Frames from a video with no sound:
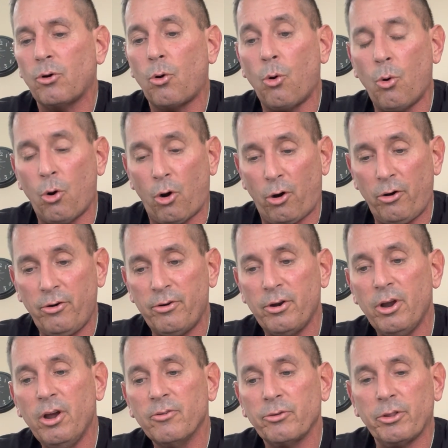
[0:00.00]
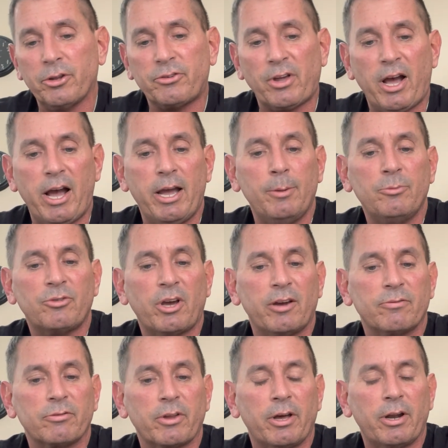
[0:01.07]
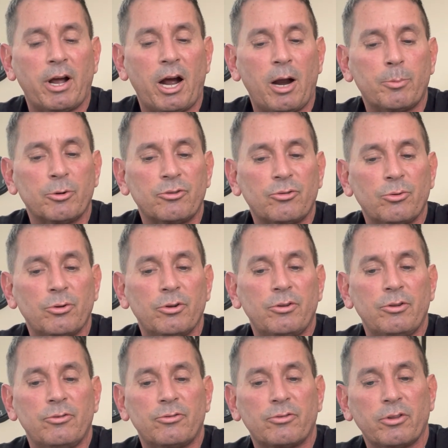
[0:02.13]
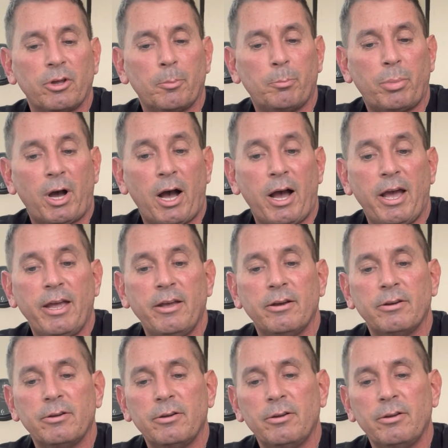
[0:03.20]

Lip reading: or for the times I've let opportunities slip by,